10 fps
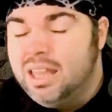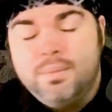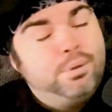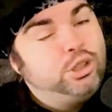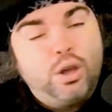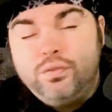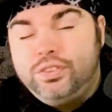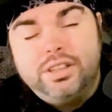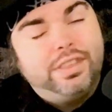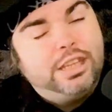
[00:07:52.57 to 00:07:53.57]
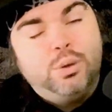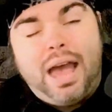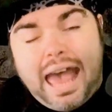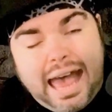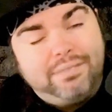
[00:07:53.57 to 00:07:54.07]
But don't feel that you
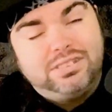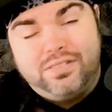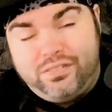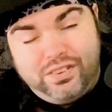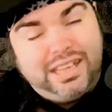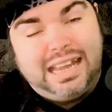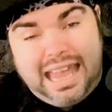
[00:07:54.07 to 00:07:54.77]
have to fit